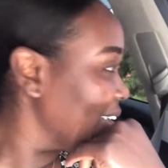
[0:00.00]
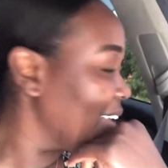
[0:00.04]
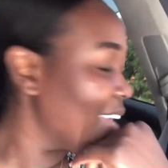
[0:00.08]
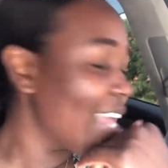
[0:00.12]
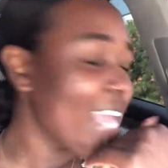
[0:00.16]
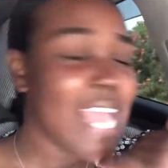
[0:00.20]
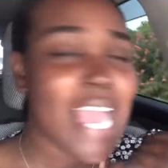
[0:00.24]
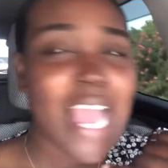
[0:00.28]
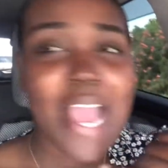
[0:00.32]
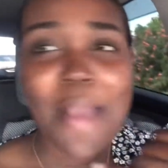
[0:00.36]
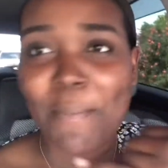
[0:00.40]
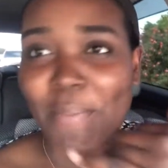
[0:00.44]

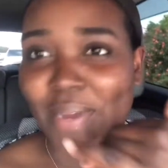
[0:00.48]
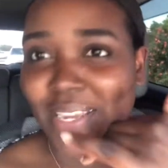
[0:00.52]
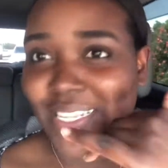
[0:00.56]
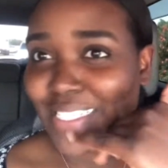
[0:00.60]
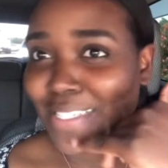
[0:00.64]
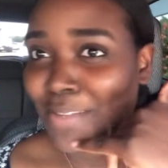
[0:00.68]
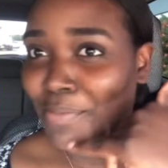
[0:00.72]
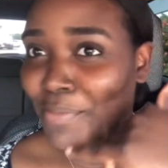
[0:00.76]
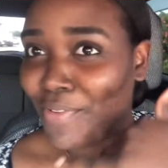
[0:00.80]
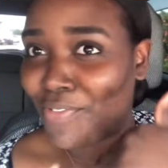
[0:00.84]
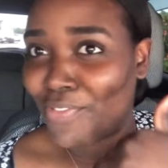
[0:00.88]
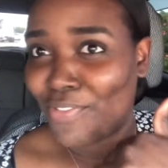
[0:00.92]
I might see
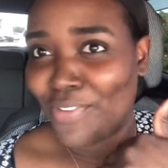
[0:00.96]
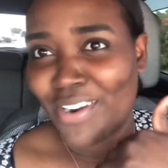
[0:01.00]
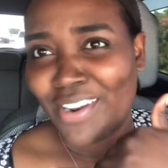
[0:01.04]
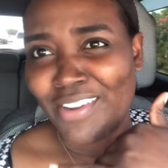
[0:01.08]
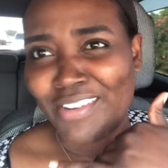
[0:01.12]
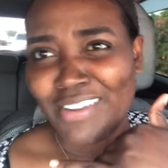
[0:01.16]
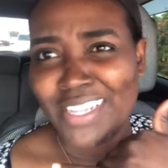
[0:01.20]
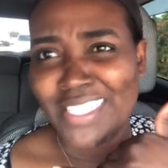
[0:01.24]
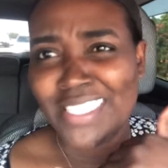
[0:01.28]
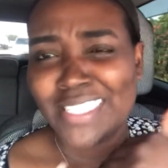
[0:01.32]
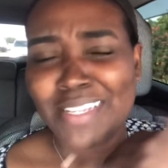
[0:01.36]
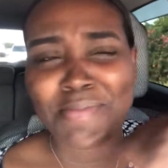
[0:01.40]
my phone
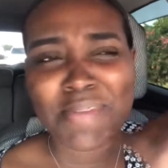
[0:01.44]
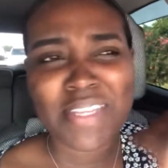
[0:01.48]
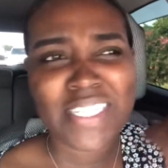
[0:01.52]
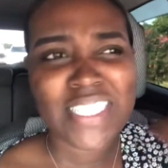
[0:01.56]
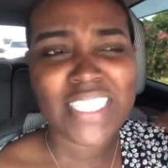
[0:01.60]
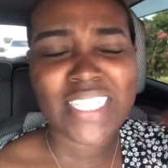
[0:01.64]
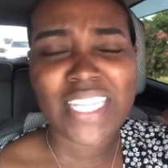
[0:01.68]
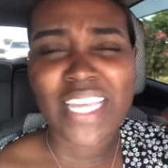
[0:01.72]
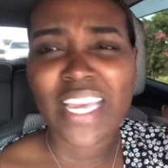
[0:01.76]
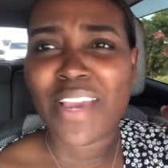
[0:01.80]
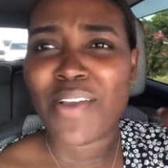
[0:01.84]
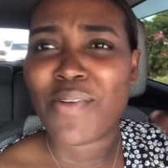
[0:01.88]
ring, so I
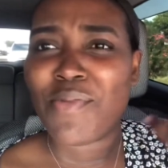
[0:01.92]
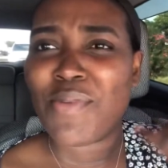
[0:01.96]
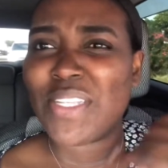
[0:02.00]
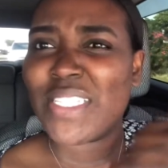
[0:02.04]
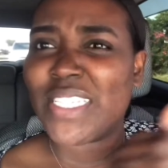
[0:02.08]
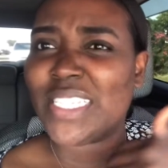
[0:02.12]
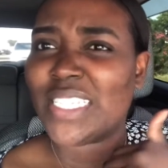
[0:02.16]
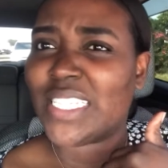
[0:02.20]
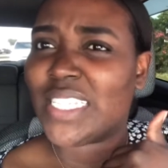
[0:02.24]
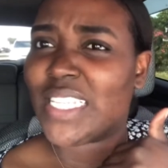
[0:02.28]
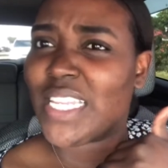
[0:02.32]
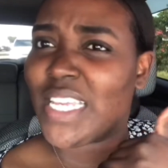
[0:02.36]
say, what
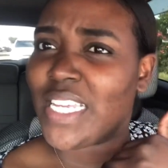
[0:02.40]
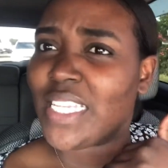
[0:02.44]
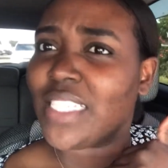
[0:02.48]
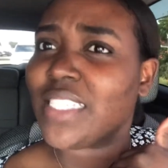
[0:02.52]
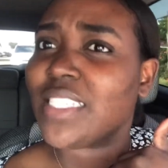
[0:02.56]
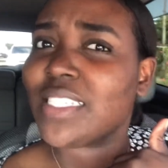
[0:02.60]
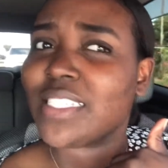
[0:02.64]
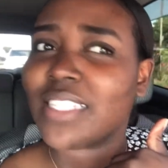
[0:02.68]
is this?